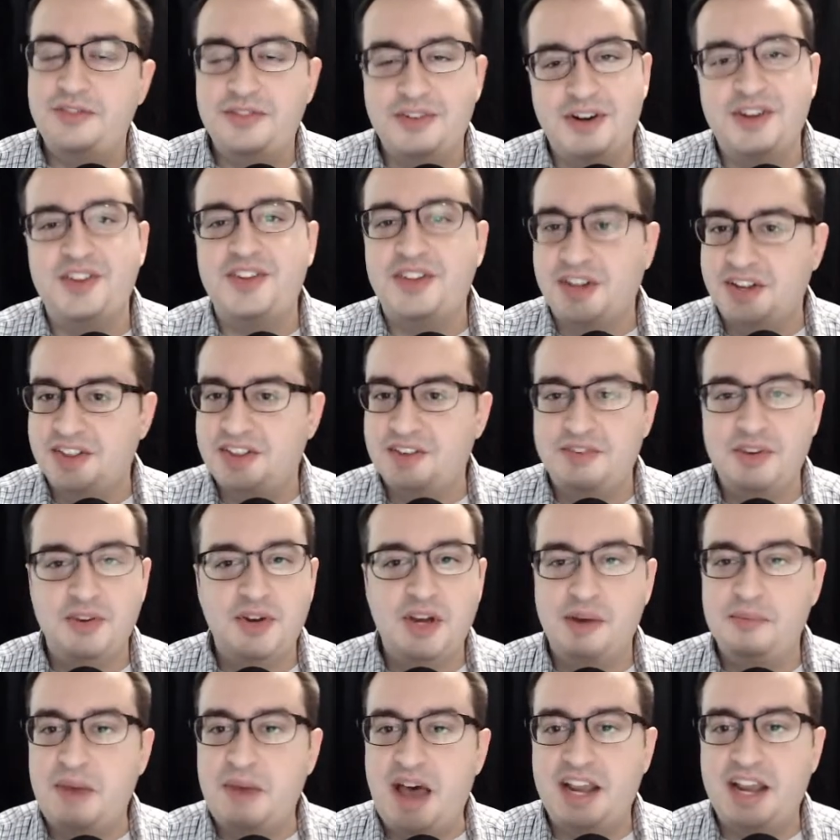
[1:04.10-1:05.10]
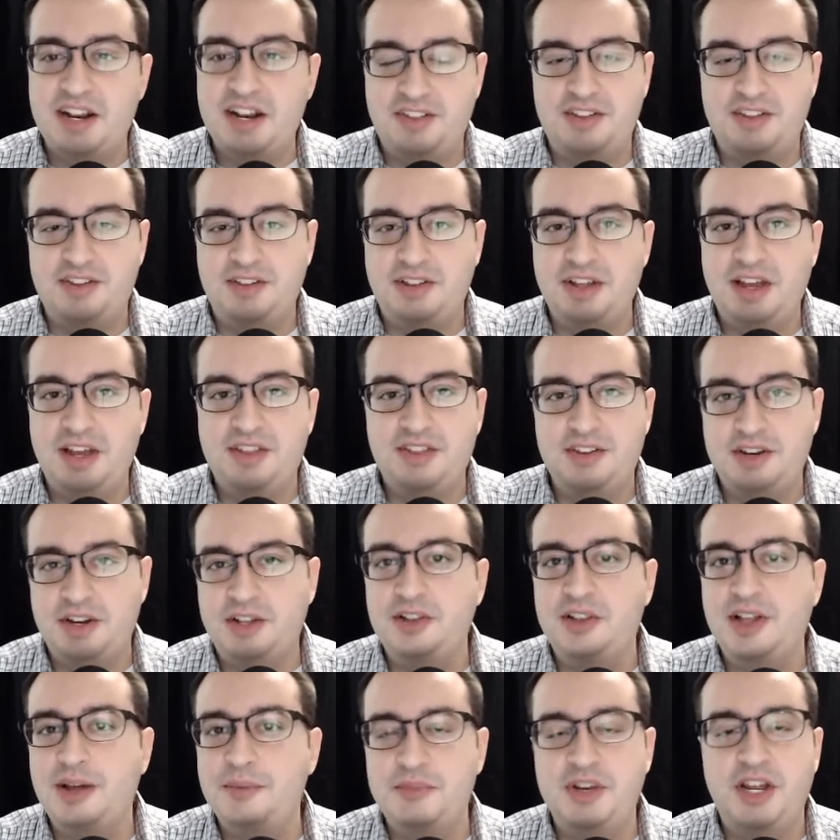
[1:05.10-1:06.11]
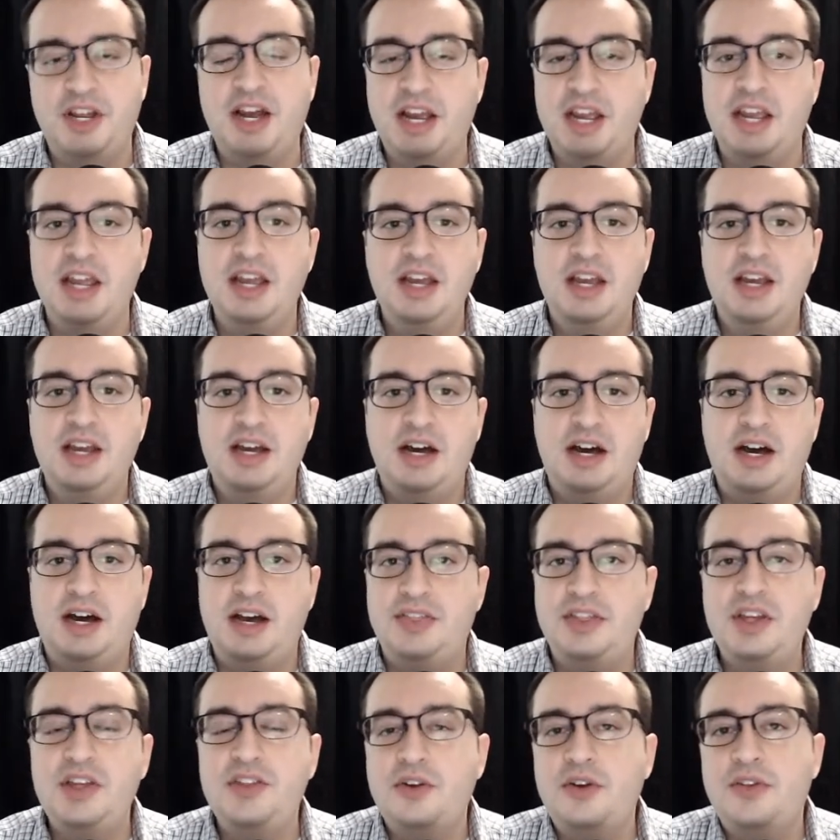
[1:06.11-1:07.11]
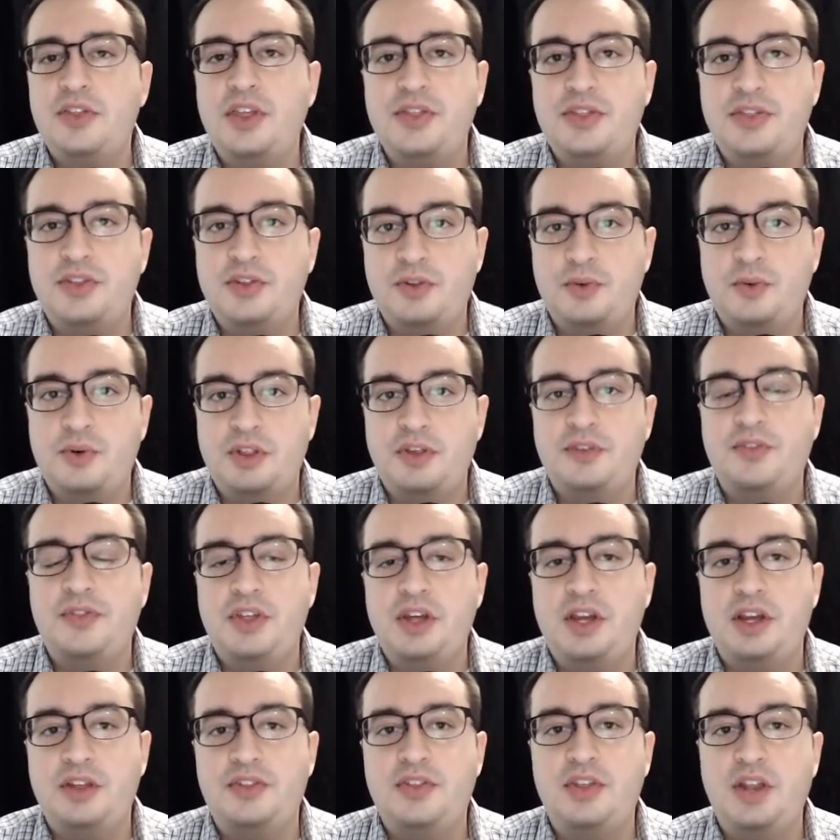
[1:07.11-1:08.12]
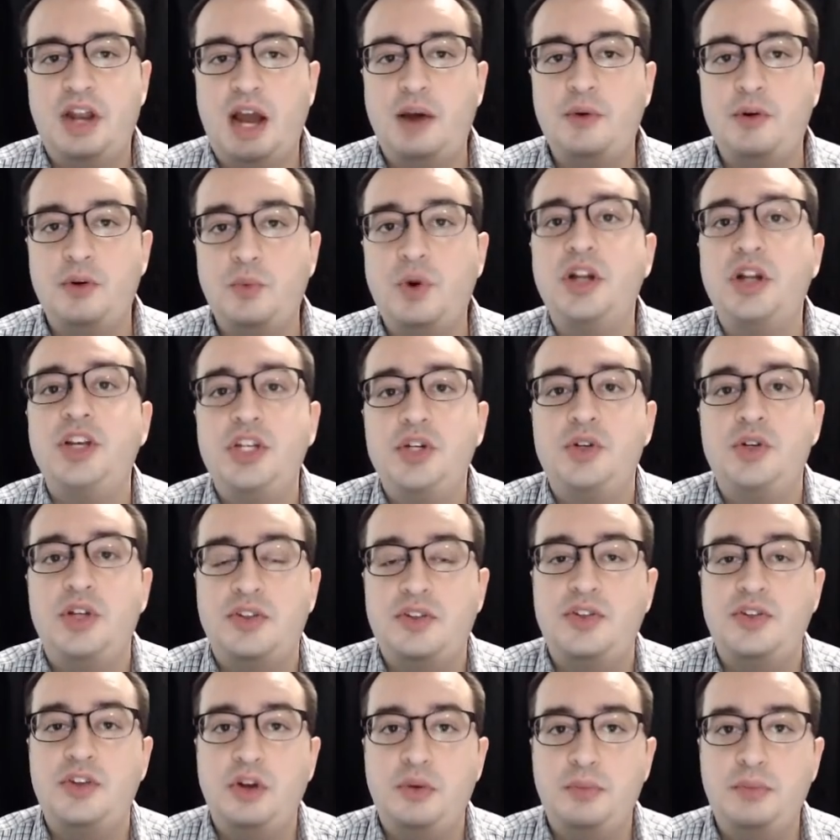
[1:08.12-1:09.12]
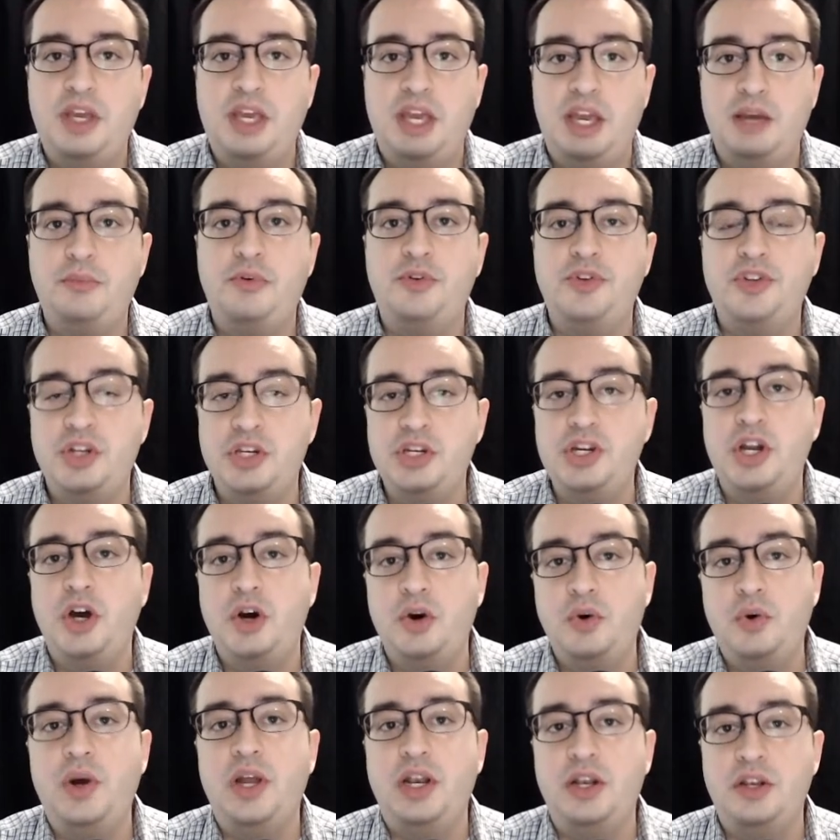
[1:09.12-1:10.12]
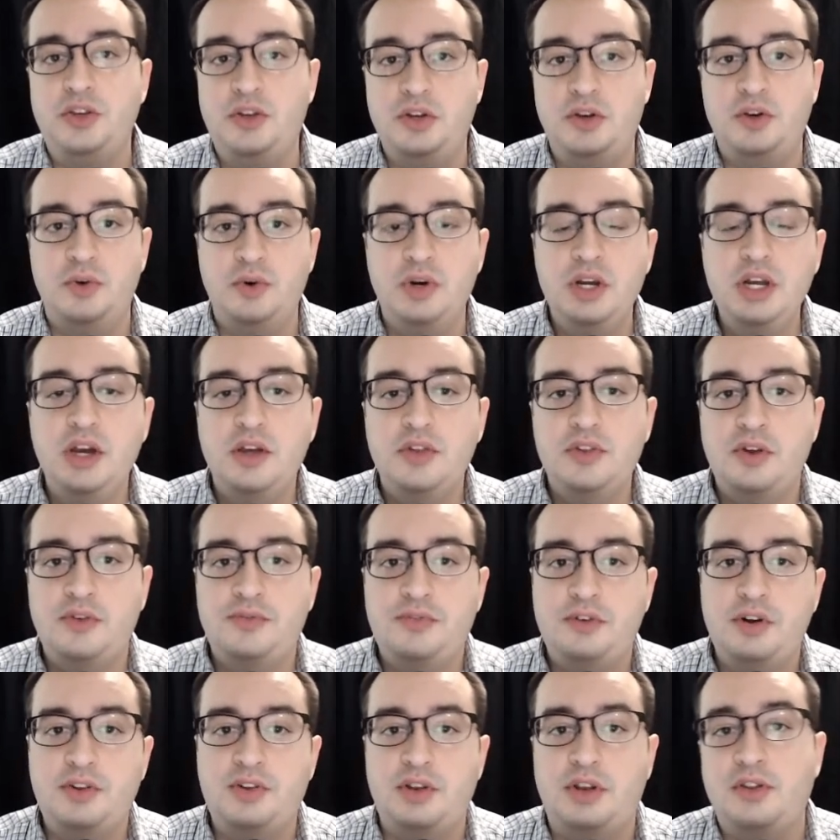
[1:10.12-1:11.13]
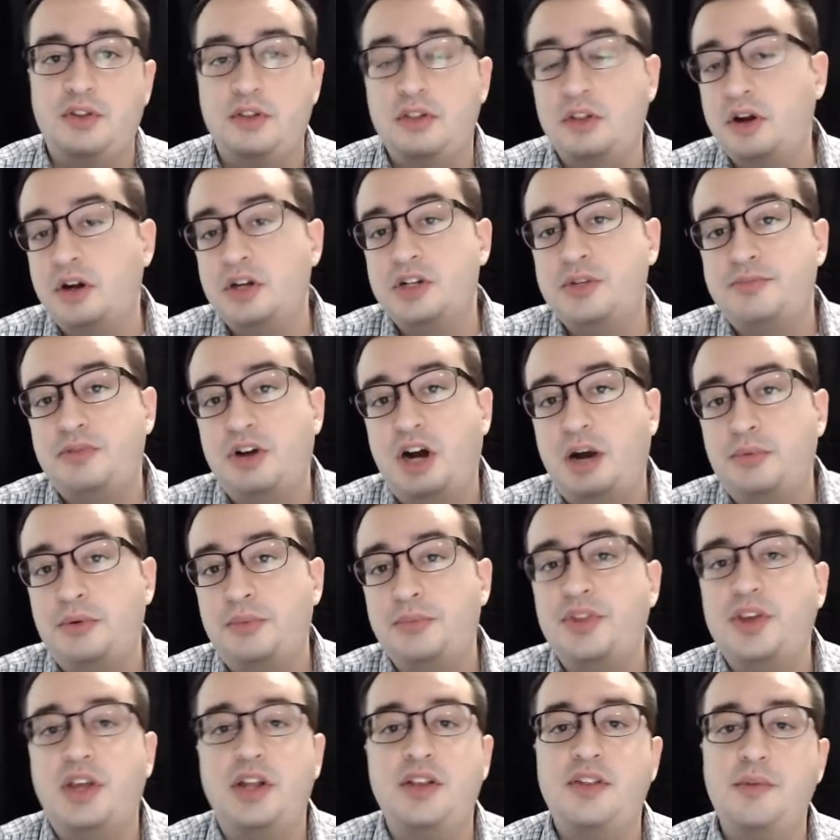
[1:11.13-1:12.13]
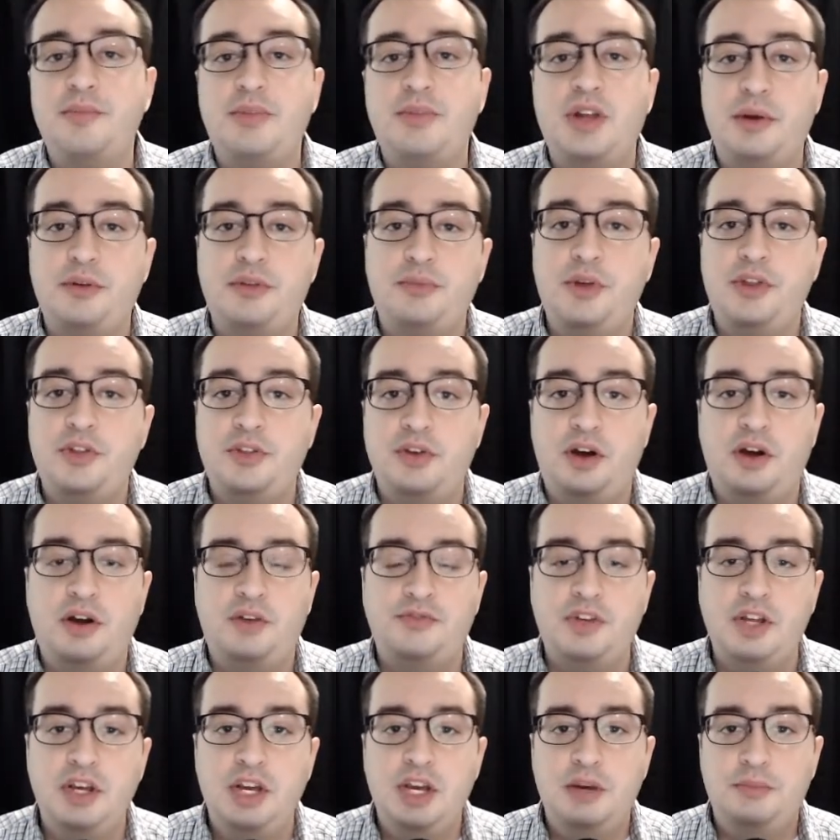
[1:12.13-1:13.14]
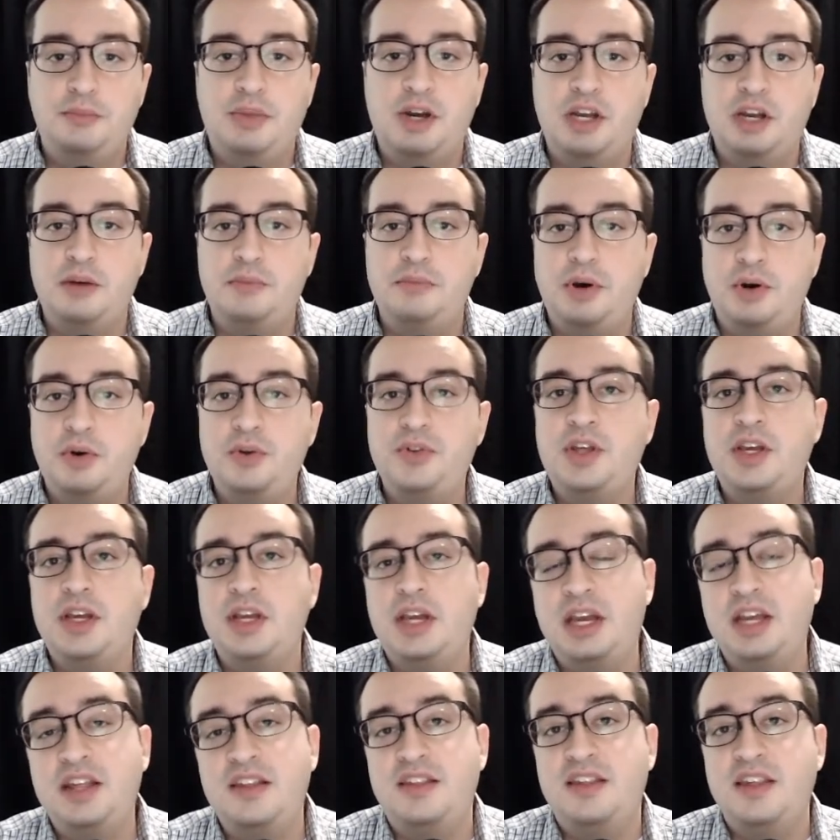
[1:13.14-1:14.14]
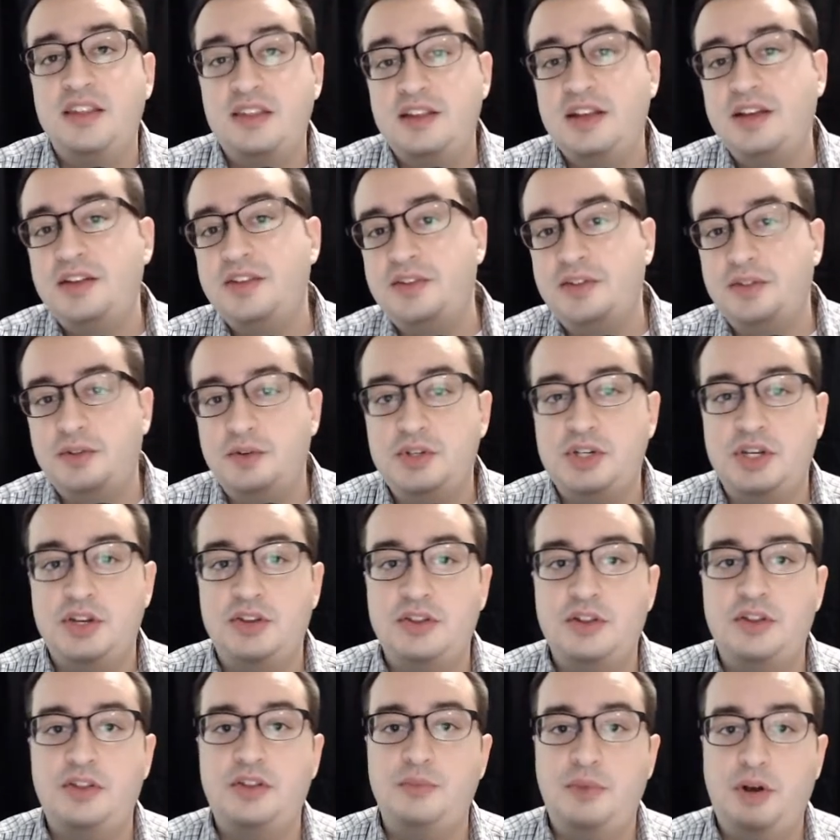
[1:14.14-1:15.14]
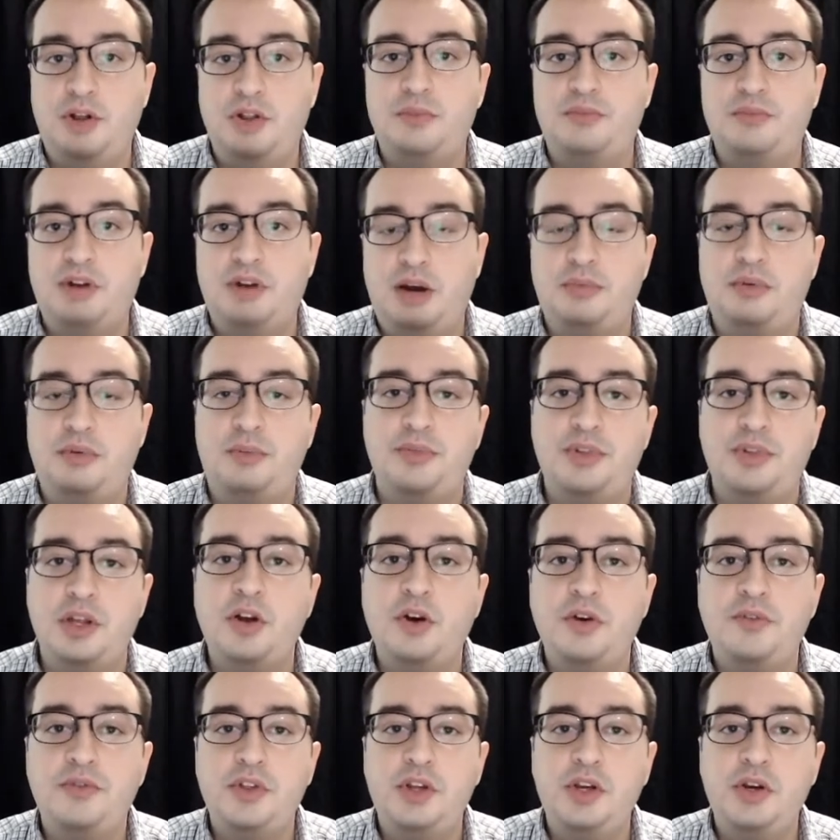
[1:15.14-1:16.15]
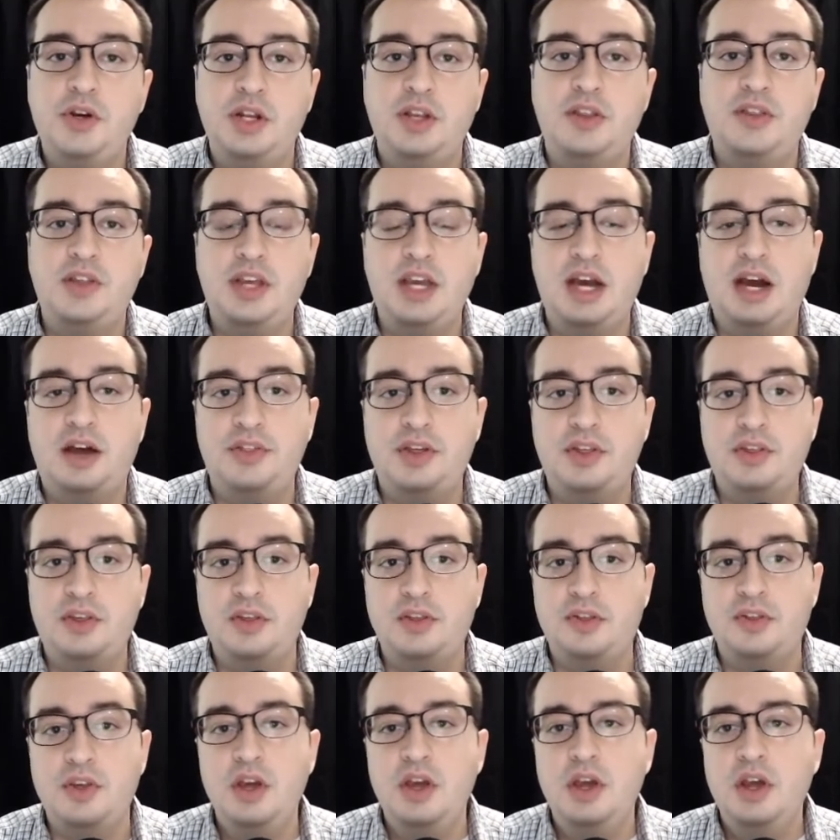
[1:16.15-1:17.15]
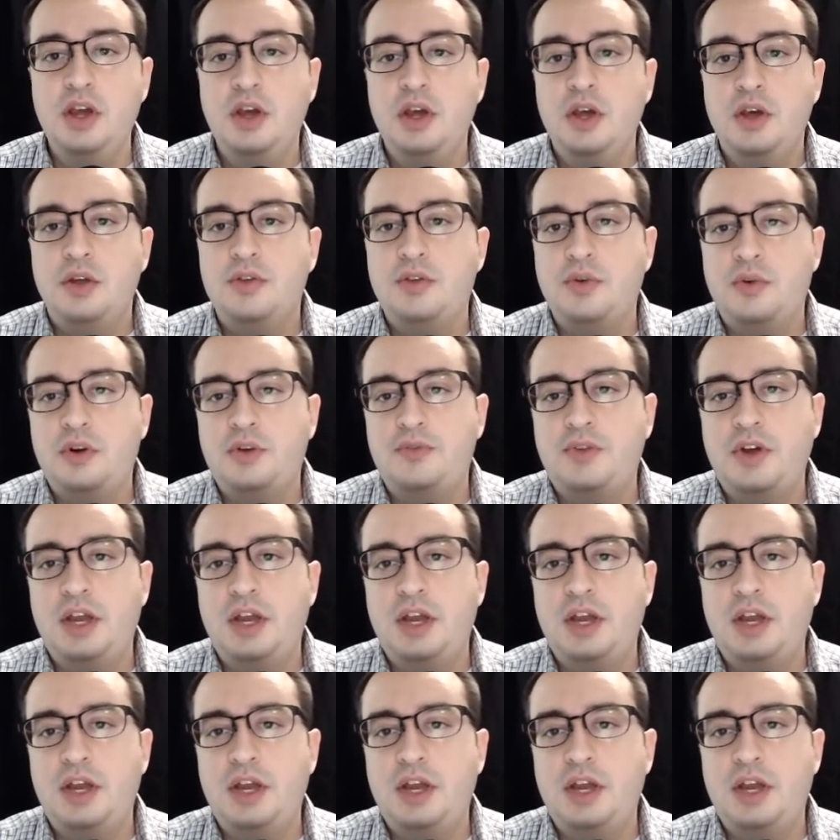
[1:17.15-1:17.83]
instance, if you come back as an alumni, these are the sorts of things that I would want you to still be able to know and do. So for instance, large problems can sometimes be solved by composing existing solutions to smaller problems. And hopefully you can see how this is sort of